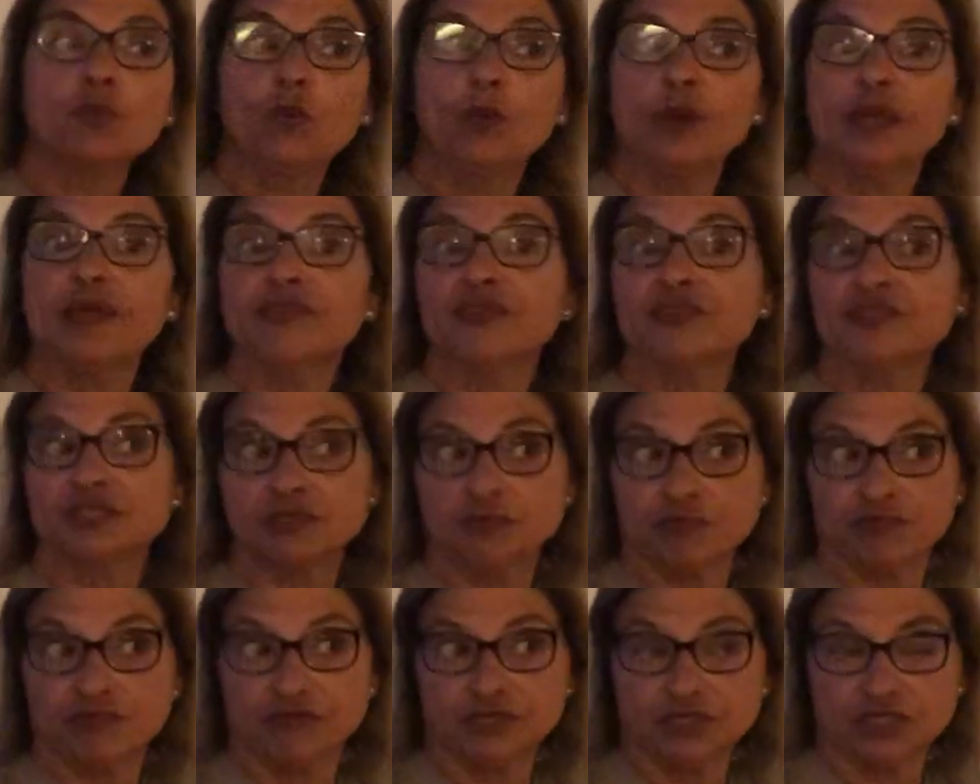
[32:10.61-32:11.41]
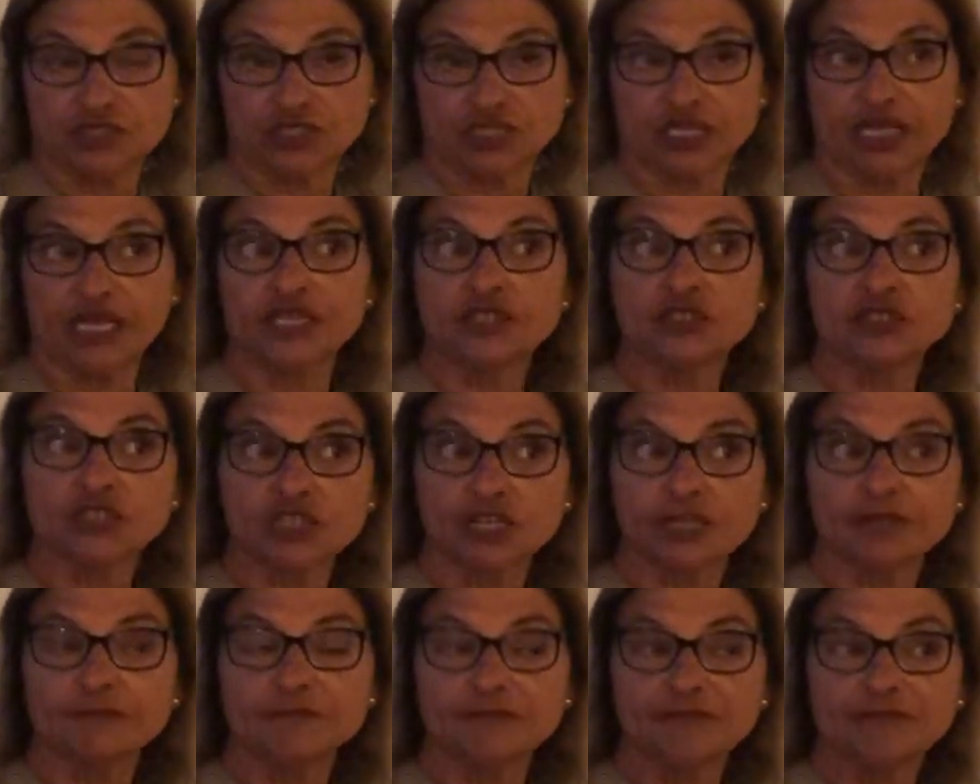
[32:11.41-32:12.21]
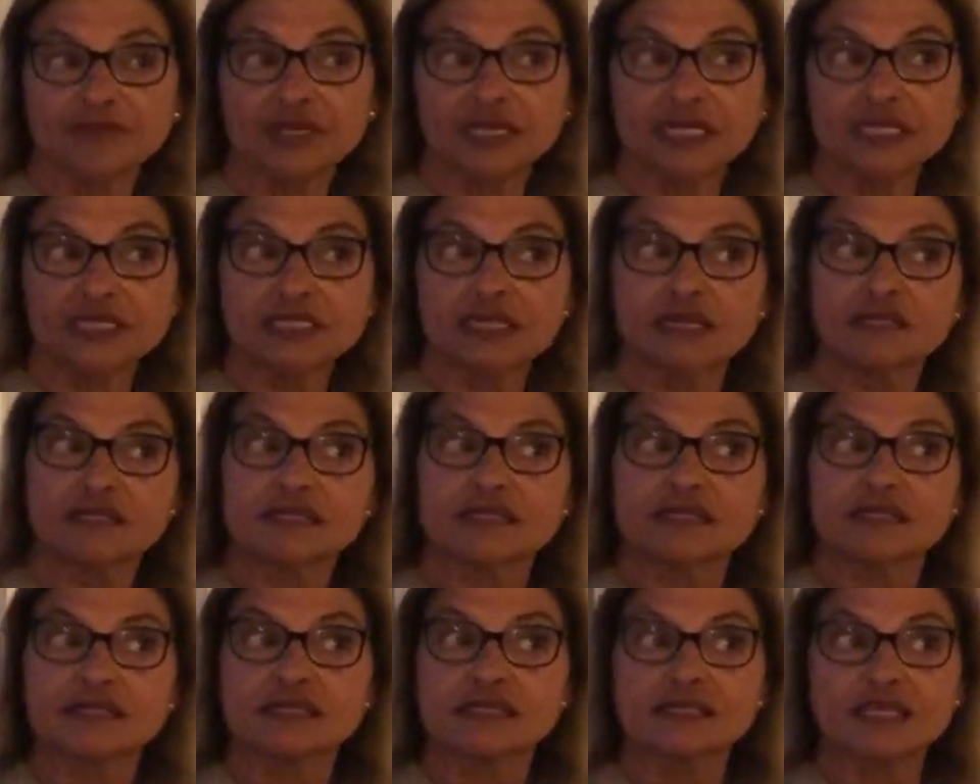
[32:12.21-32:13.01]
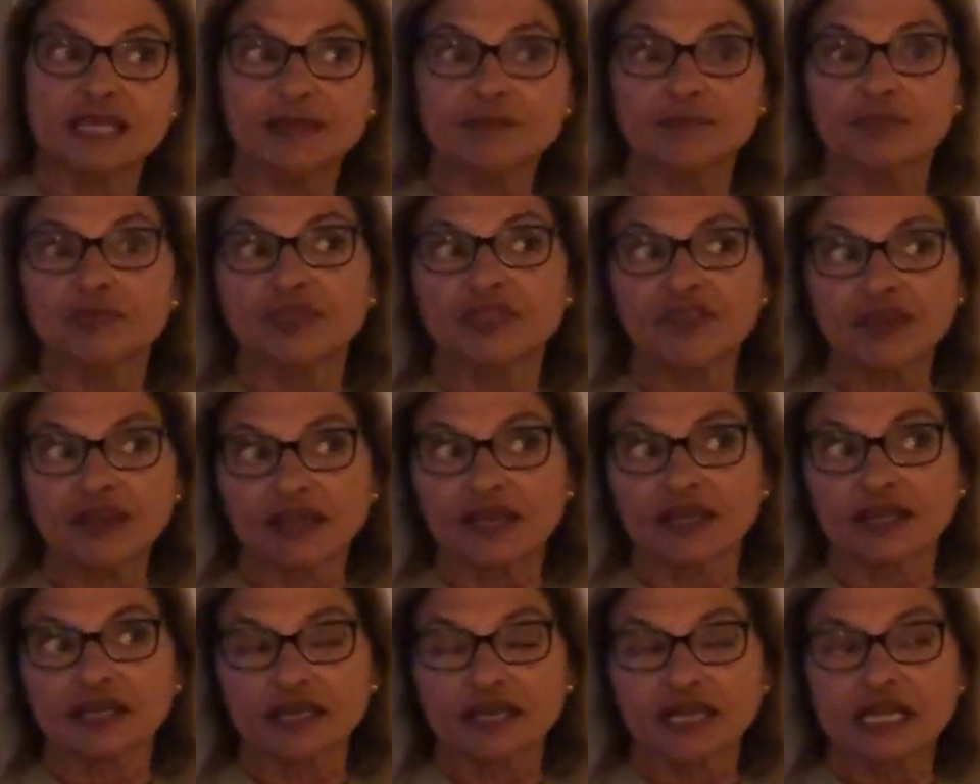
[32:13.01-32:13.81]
with depreciation. It does the same thing.